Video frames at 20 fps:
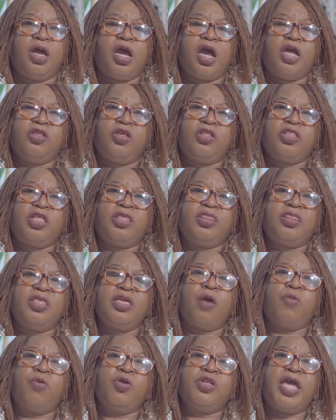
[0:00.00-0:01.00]
Another
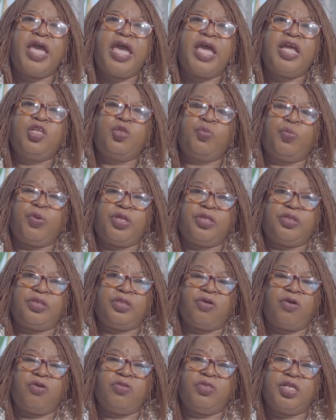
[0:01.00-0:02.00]
thing I want to end
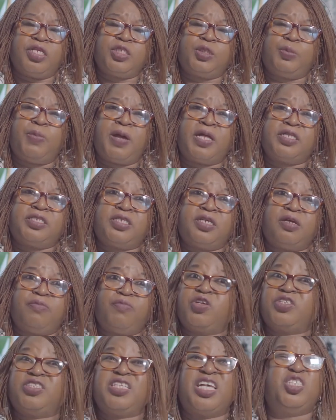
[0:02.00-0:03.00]
with on this matter,
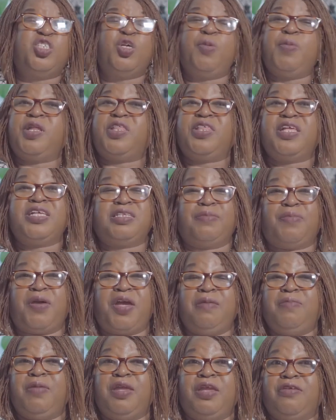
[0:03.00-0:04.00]
because there's so many things
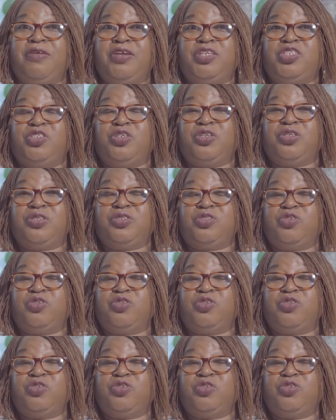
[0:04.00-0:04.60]
about immigration.